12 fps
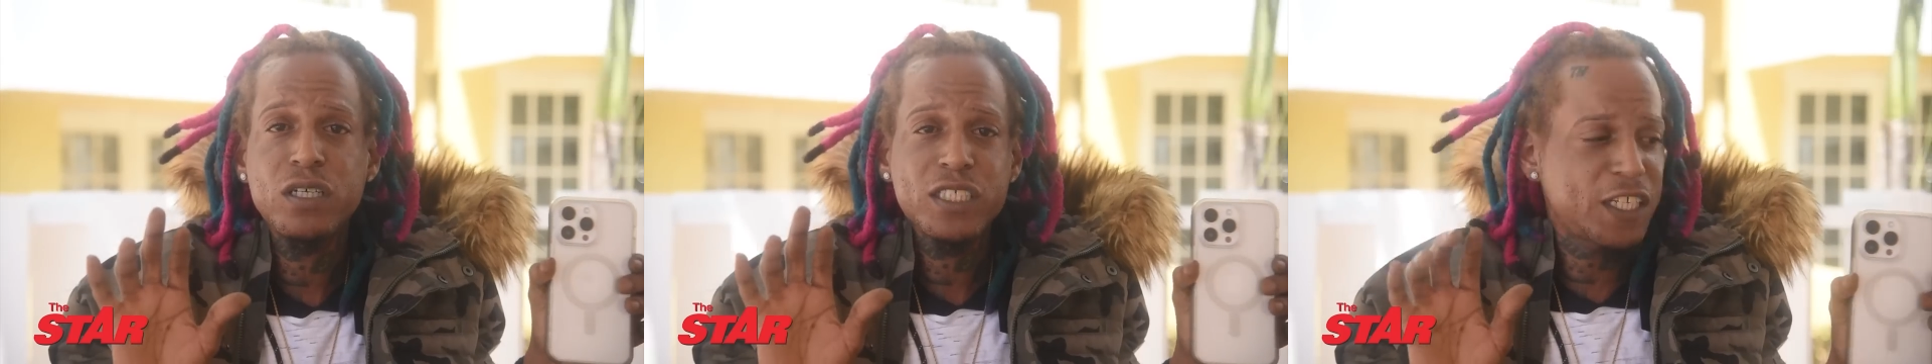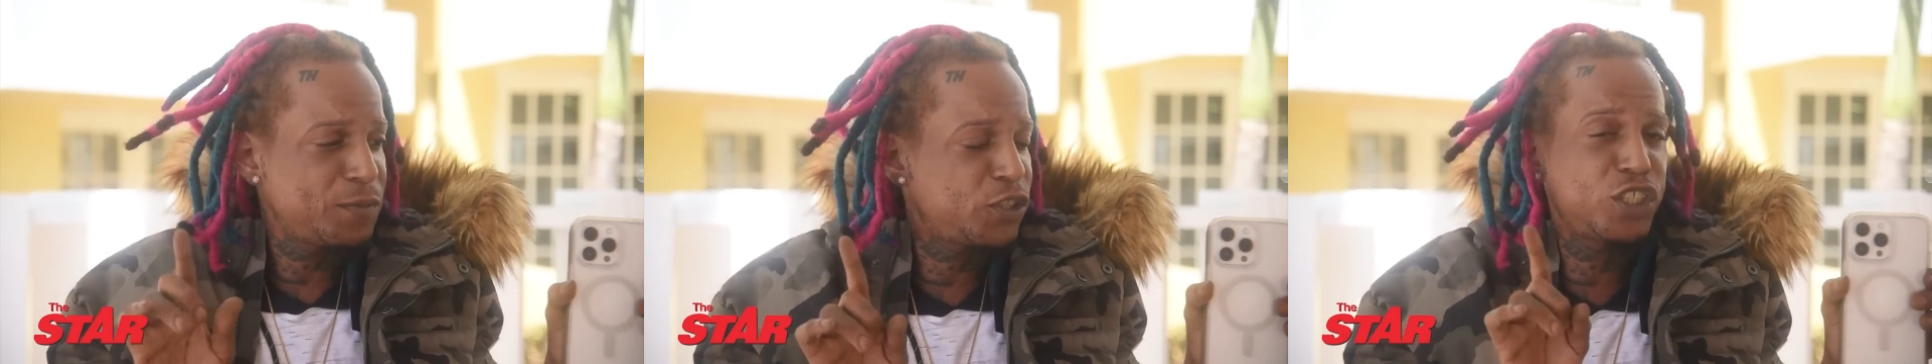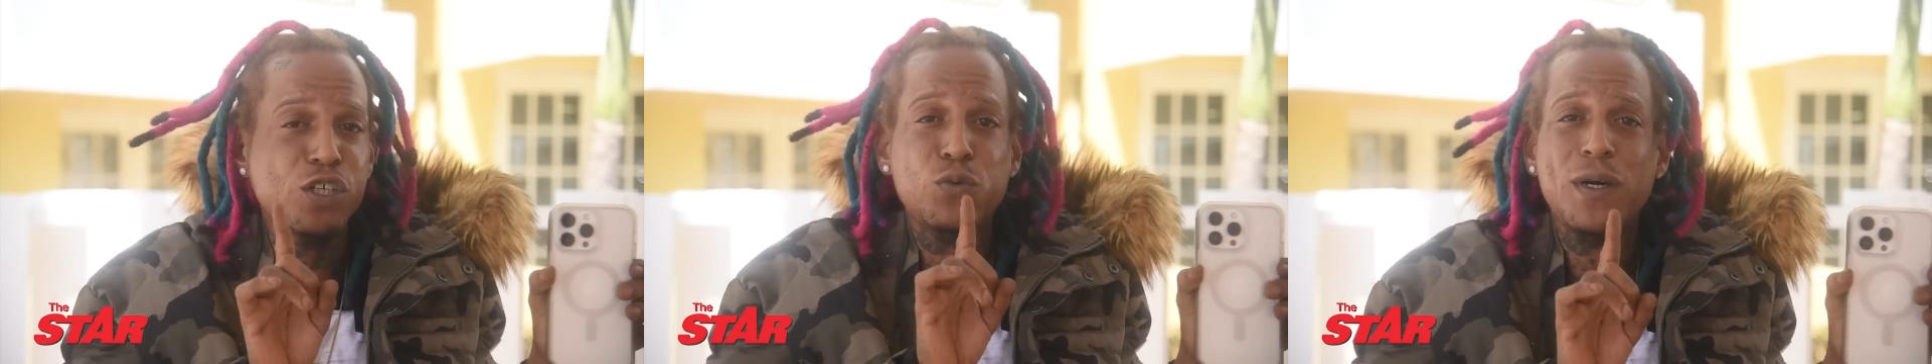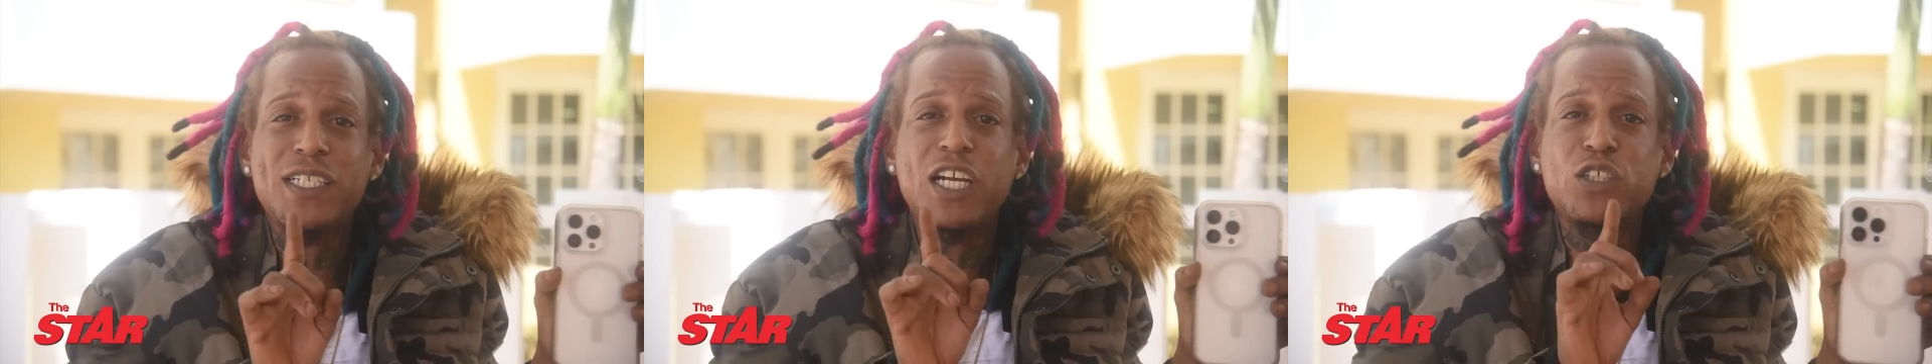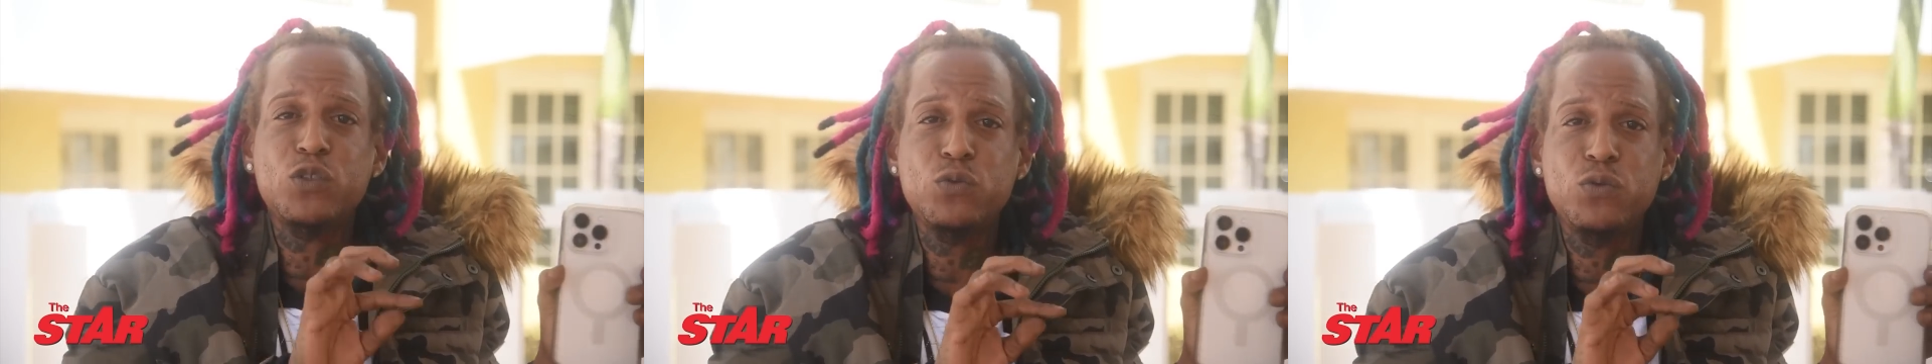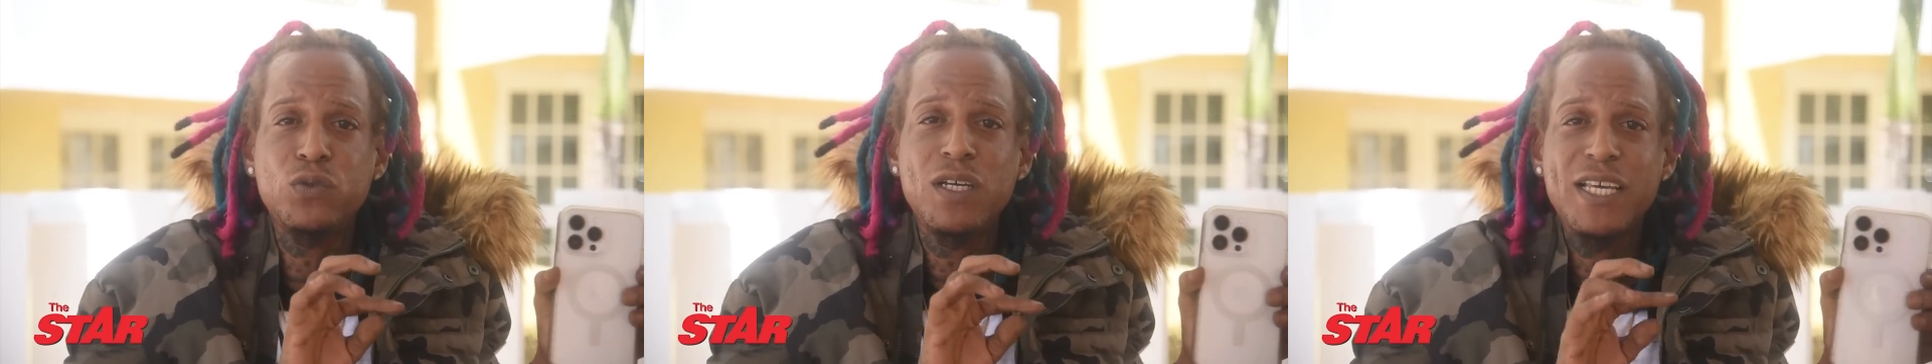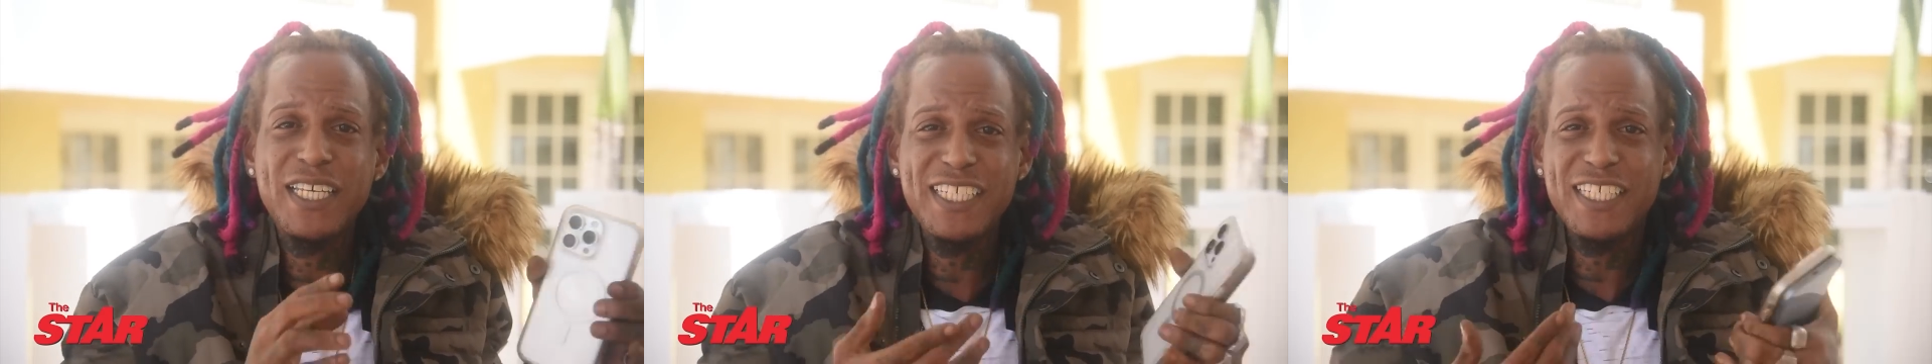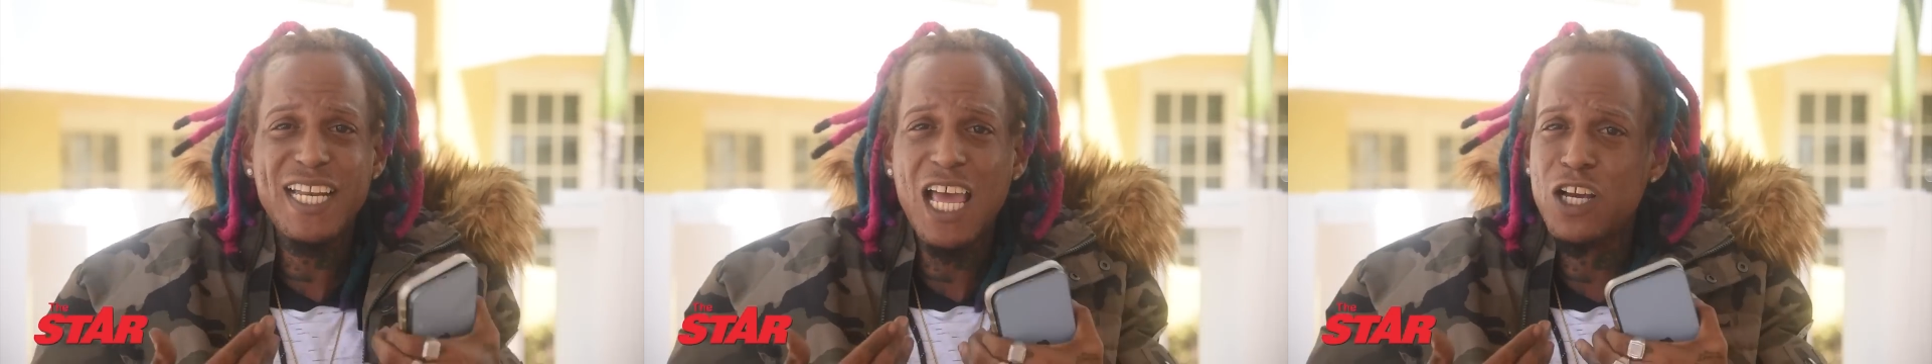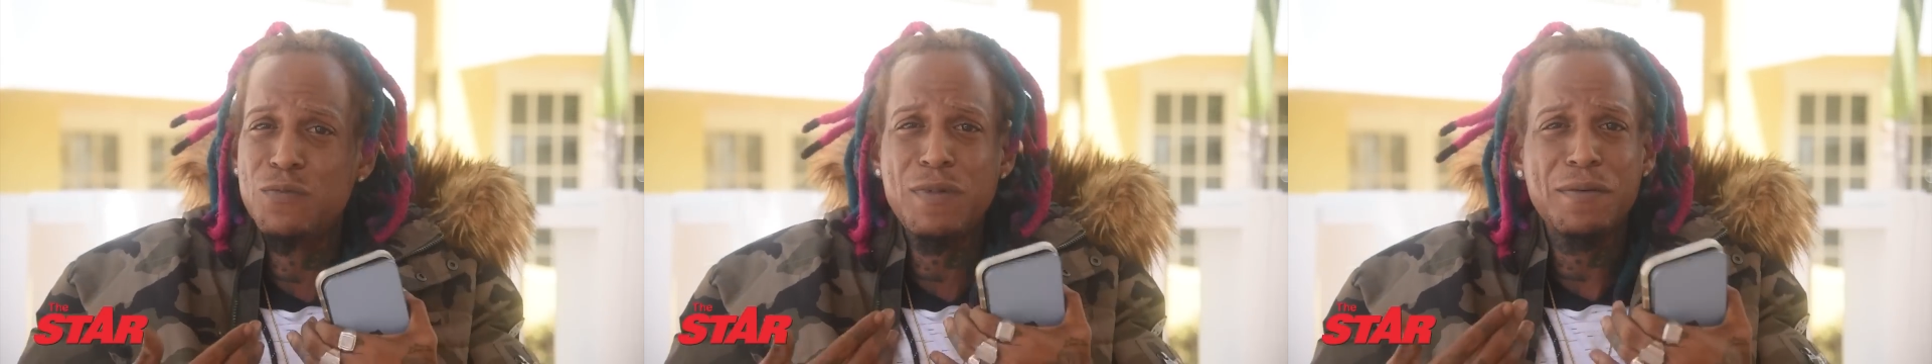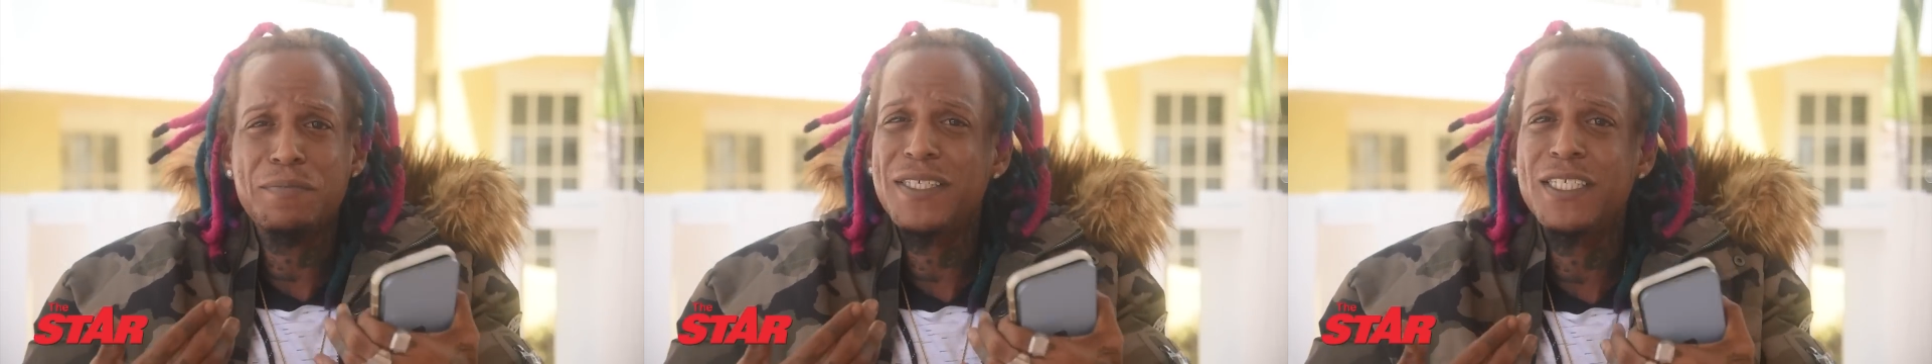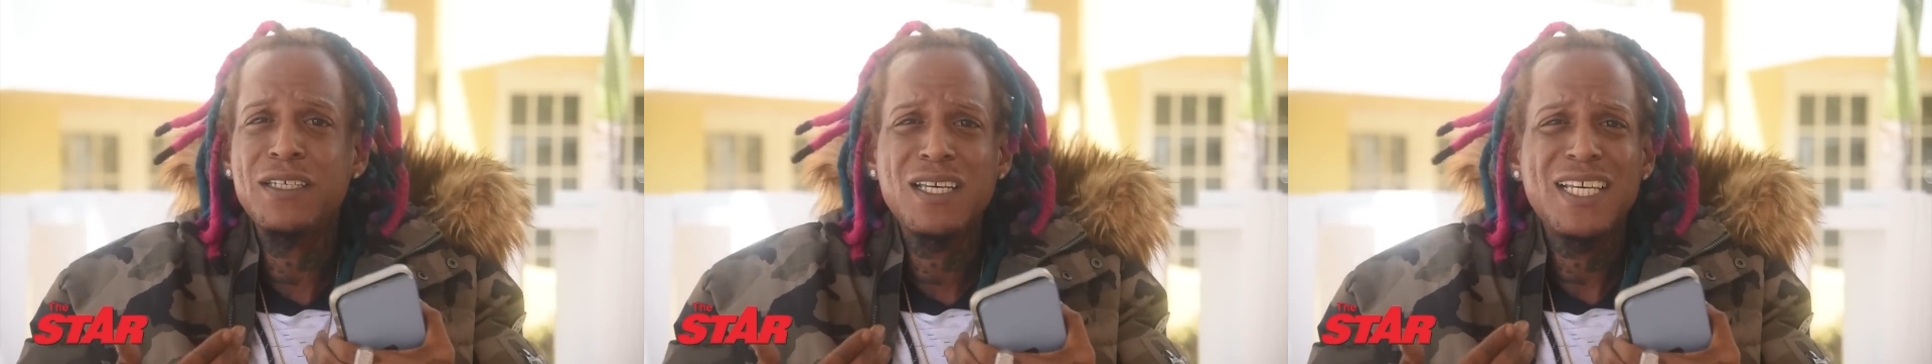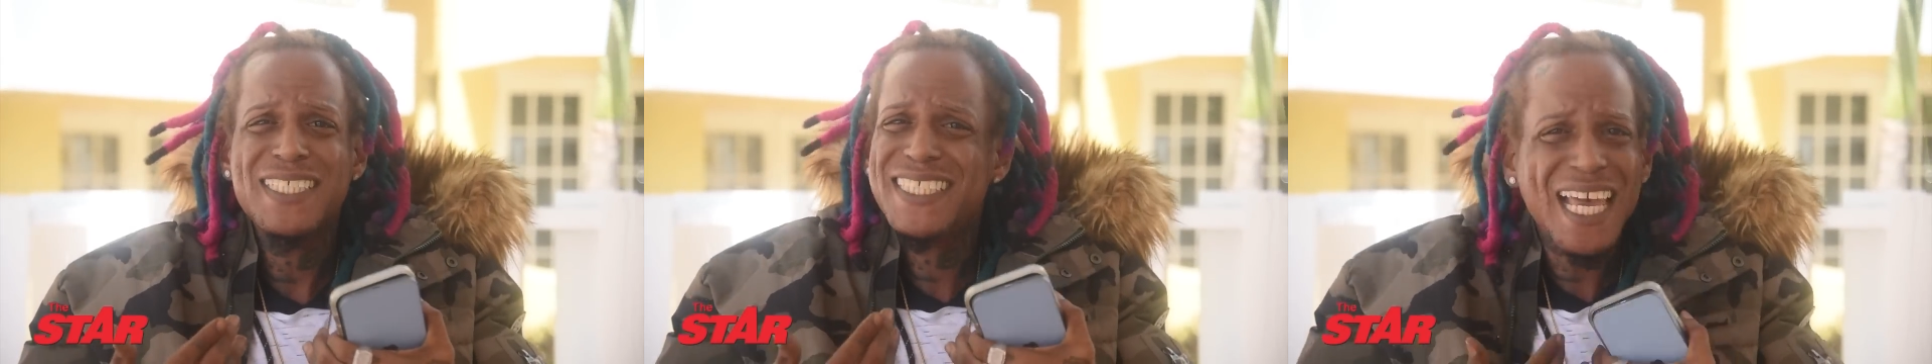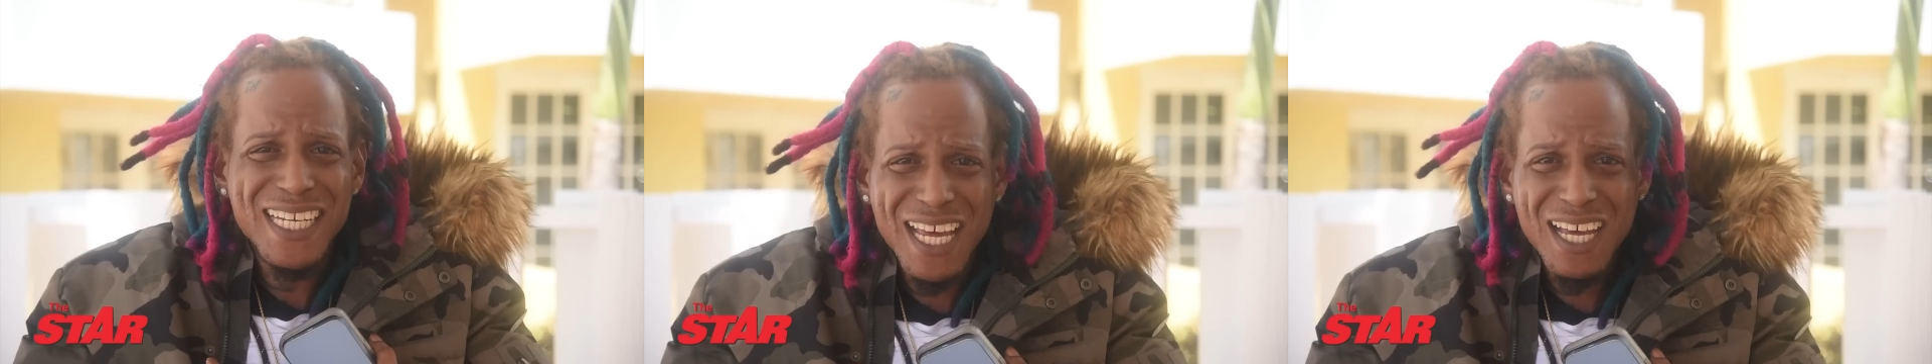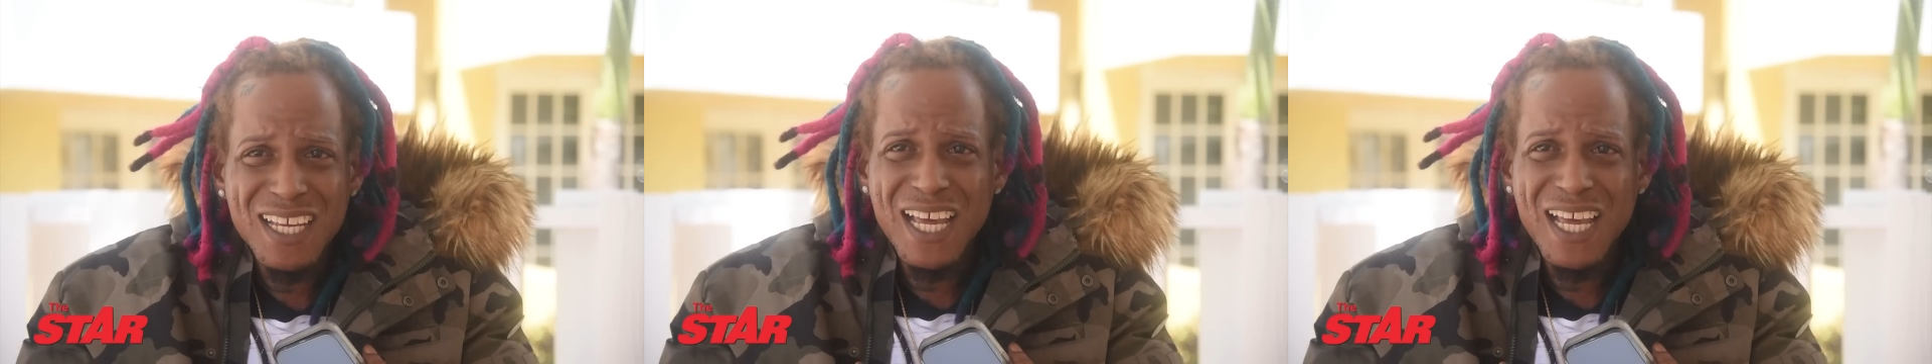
So if I share one or two, it not gonna make me sadder,